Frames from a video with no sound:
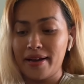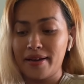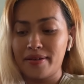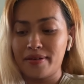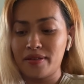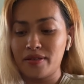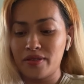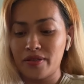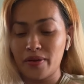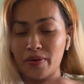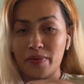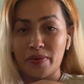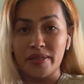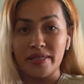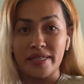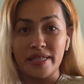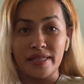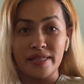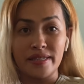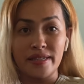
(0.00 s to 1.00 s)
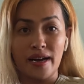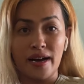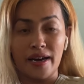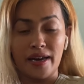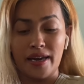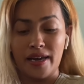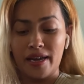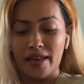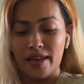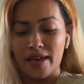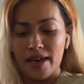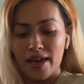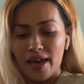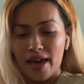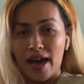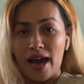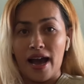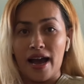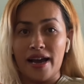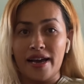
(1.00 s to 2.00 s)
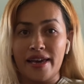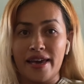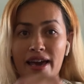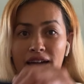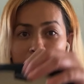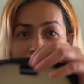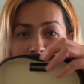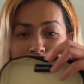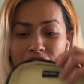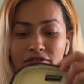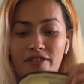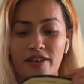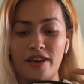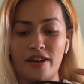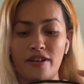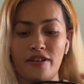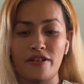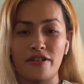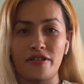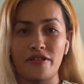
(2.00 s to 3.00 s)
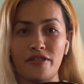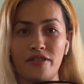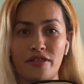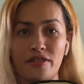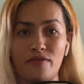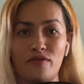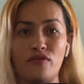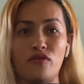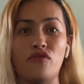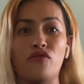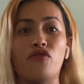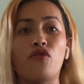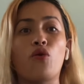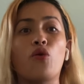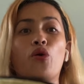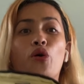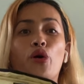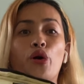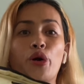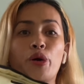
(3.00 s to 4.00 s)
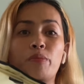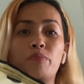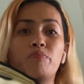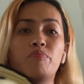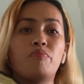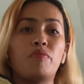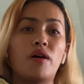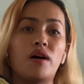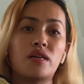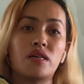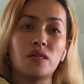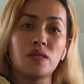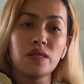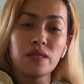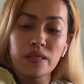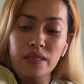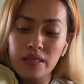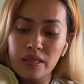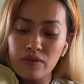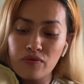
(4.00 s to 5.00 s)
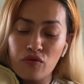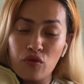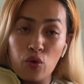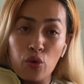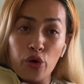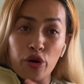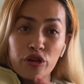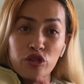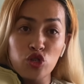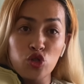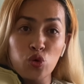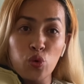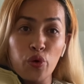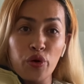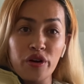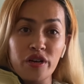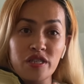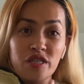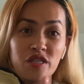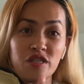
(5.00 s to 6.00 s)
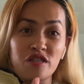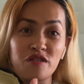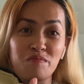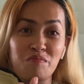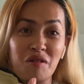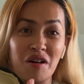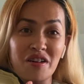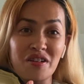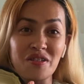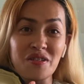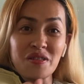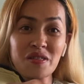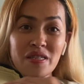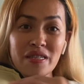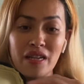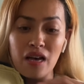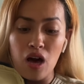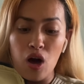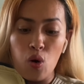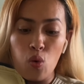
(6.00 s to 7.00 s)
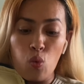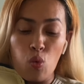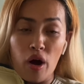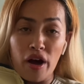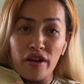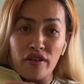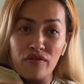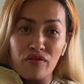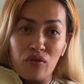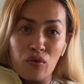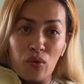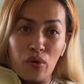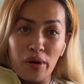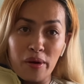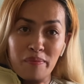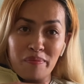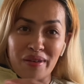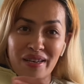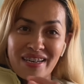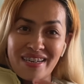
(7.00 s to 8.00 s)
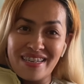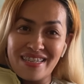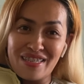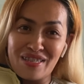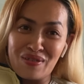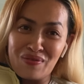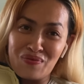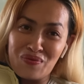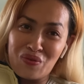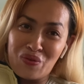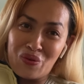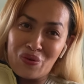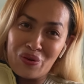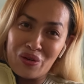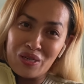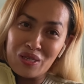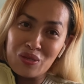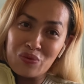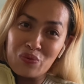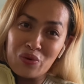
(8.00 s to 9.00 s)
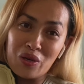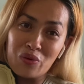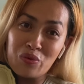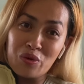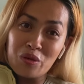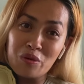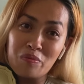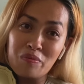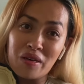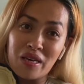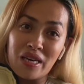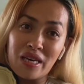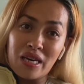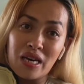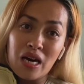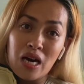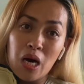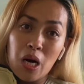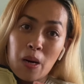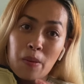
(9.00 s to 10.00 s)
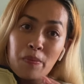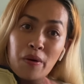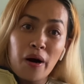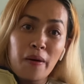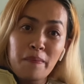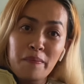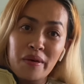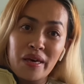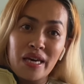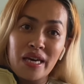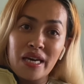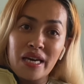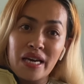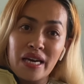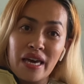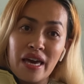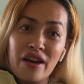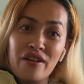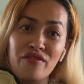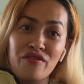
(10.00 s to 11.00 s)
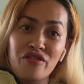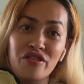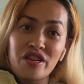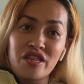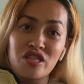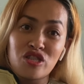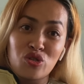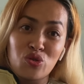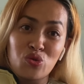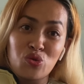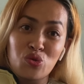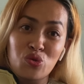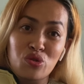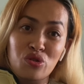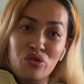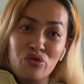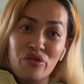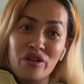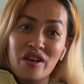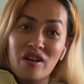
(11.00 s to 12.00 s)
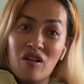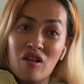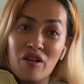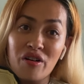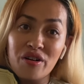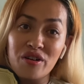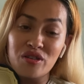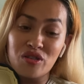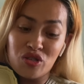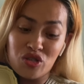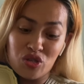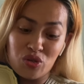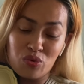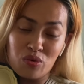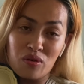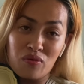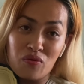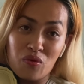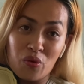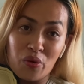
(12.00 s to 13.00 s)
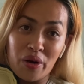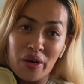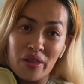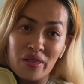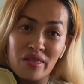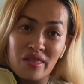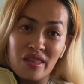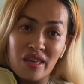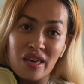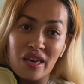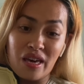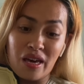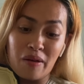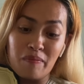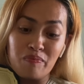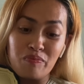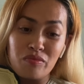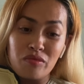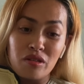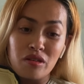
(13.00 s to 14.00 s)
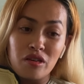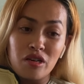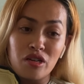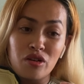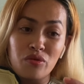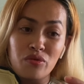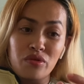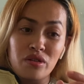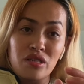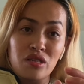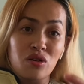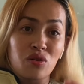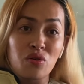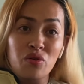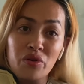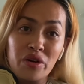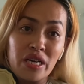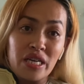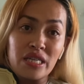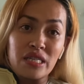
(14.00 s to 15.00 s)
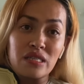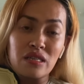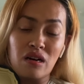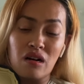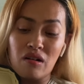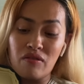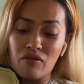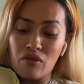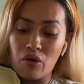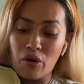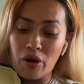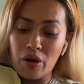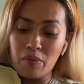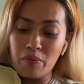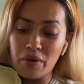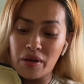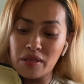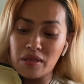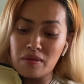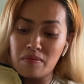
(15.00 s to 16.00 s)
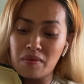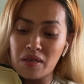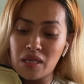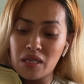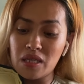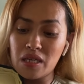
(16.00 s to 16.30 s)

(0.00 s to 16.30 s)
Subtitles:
So what's inside? I have here four bottles, four storage bottles. Why four? Because of course we will be pumping every 2 to 3 hours to avoid the, you know, the decrease of our breast milk.